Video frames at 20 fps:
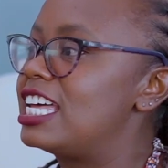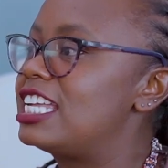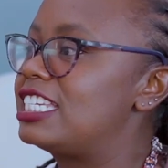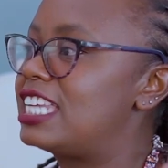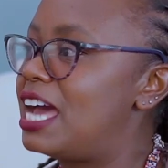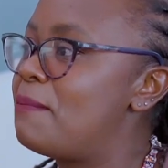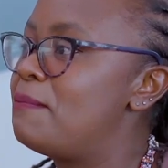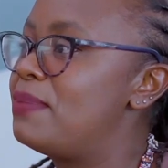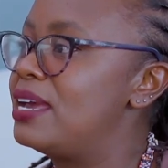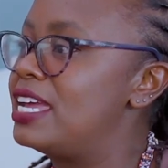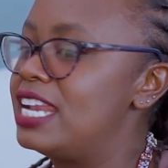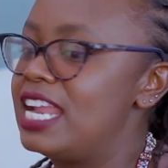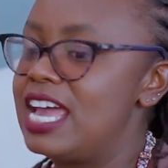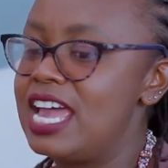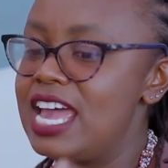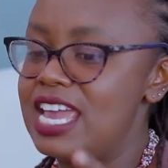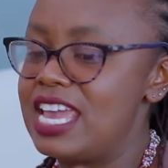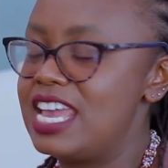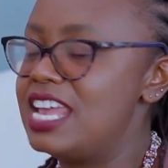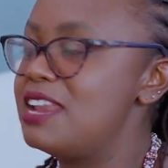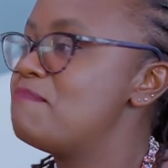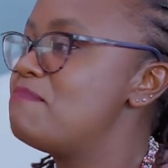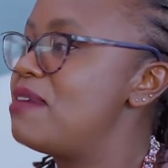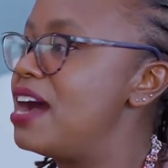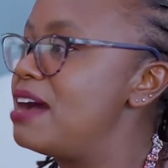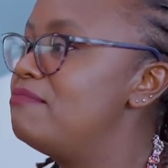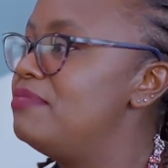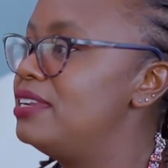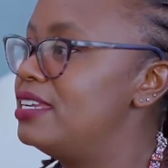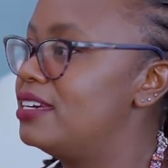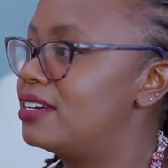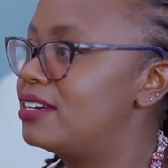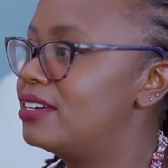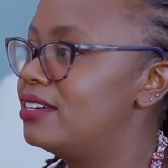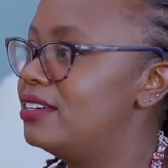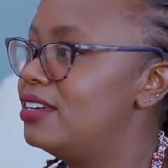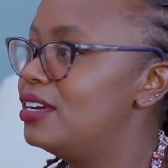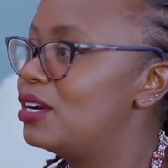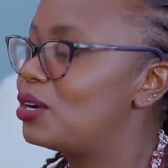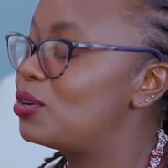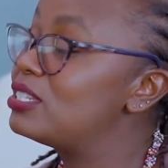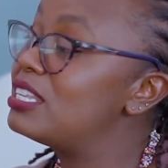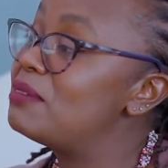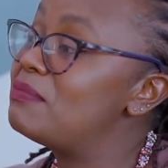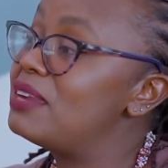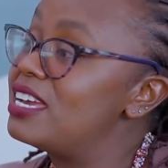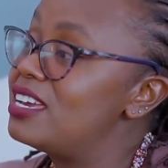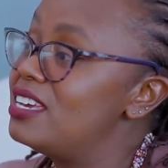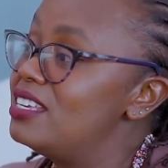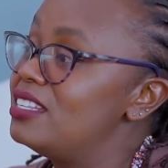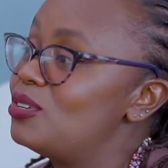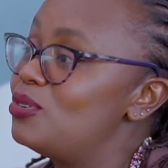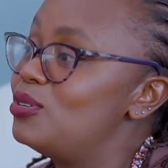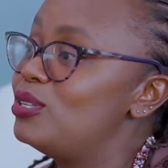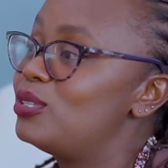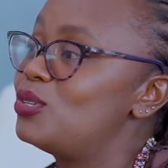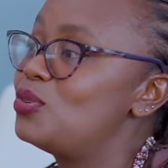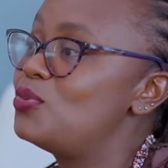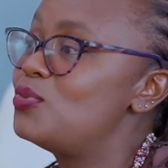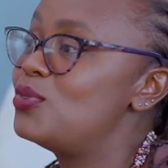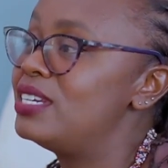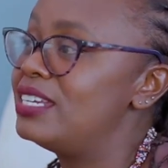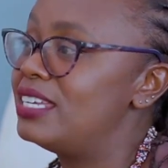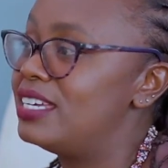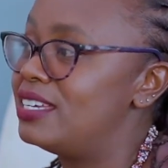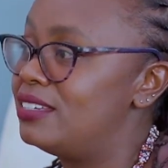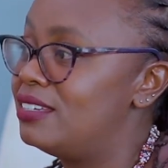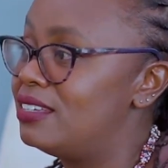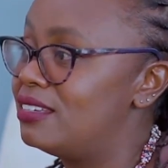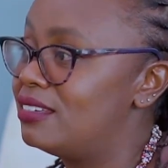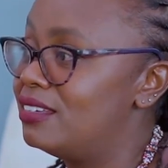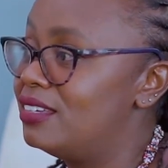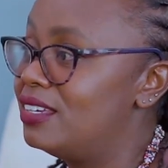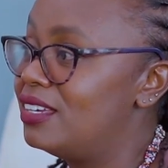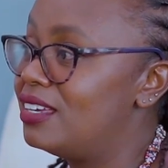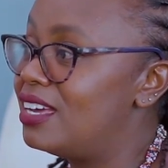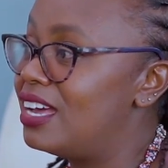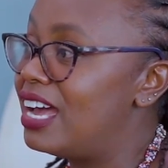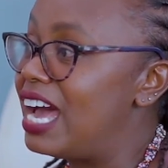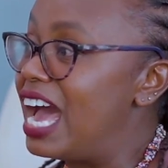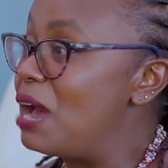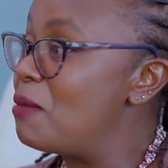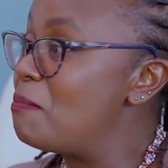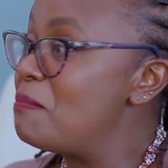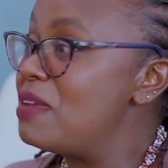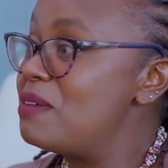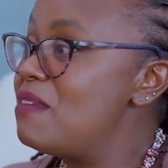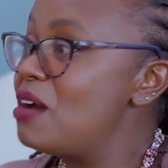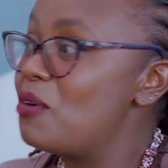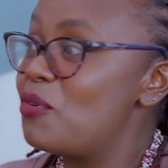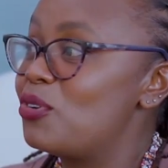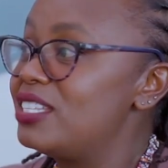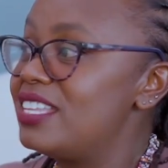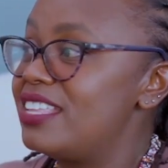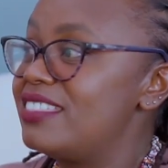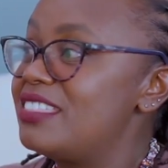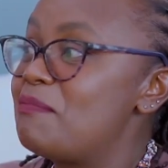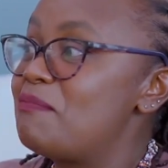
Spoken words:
that happen in public. Because I'm like, he's also wounded. Maybe I wasn't